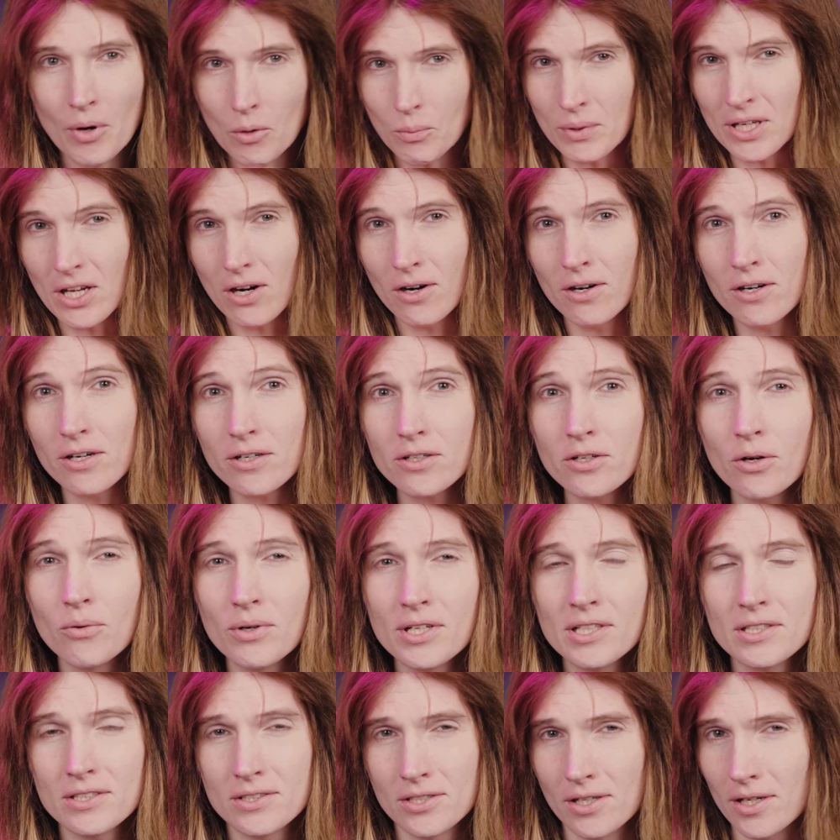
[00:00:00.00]
But we are
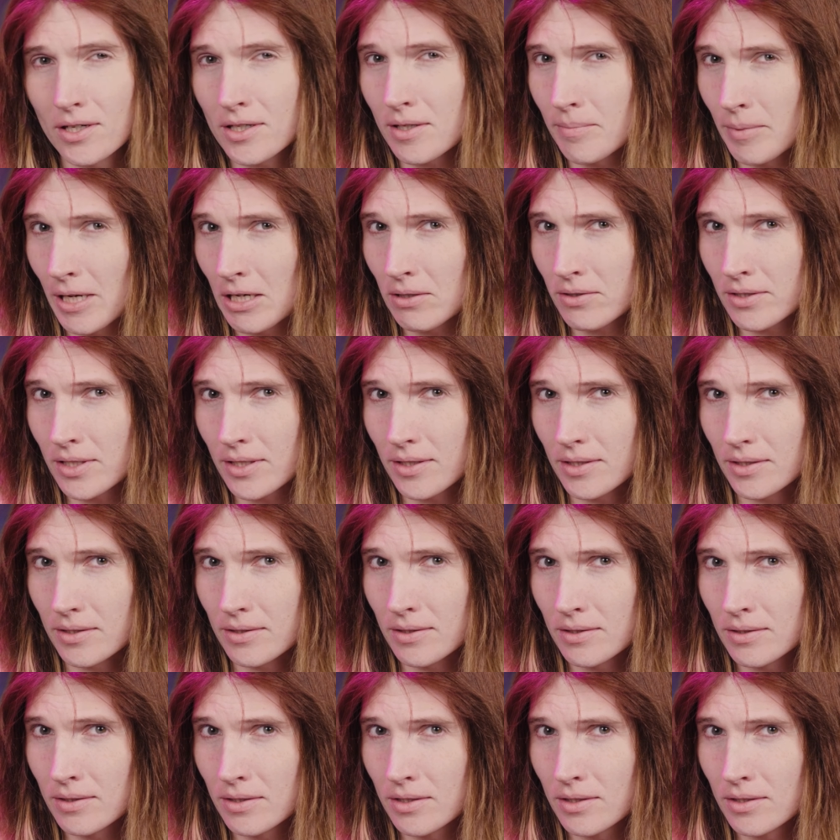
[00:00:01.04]
going to talk about
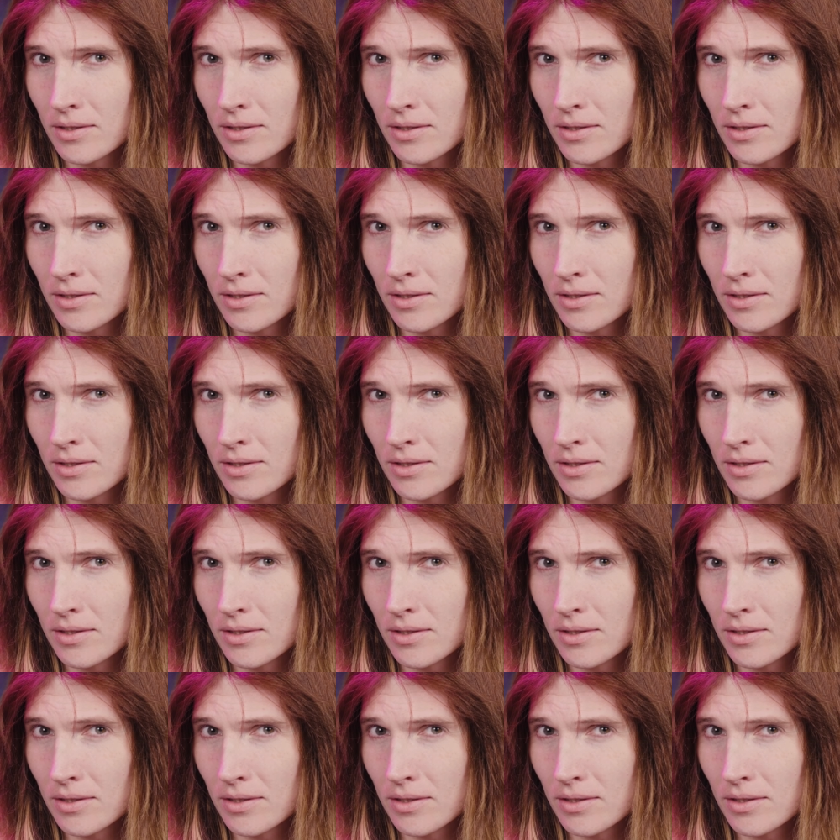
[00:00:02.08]
kink.